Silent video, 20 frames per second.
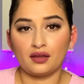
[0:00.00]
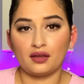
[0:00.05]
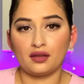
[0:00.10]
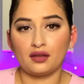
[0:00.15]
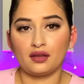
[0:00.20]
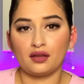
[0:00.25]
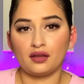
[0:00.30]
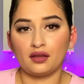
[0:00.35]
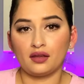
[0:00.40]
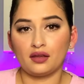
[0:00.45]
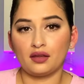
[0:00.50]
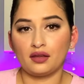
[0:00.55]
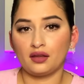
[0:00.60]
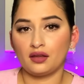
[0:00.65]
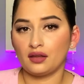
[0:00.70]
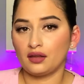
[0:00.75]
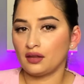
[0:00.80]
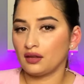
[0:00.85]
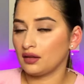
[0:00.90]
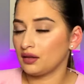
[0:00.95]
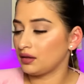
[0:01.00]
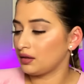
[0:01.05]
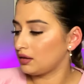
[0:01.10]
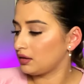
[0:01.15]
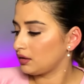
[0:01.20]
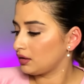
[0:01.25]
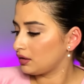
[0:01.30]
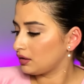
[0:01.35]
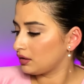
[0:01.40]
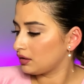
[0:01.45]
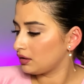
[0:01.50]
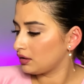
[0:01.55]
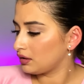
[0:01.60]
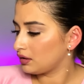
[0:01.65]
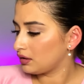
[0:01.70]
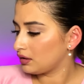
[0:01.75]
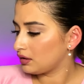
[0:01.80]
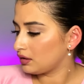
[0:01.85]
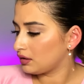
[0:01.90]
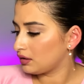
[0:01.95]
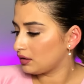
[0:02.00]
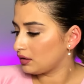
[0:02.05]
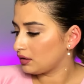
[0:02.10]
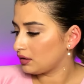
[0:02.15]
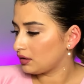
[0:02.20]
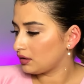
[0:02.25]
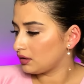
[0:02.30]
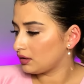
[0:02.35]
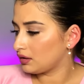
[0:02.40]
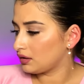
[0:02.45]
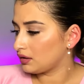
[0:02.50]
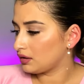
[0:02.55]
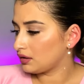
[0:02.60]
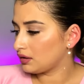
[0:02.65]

(no one is talking)